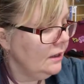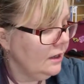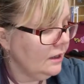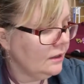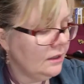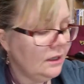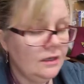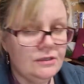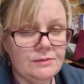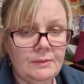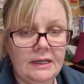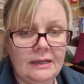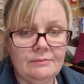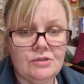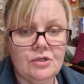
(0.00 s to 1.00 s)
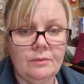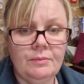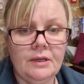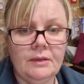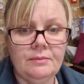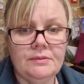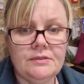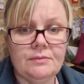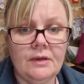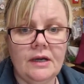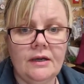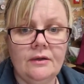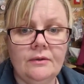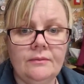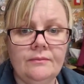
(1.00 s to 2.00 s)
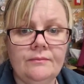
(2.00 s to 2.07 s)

I'll close my laptop up as well.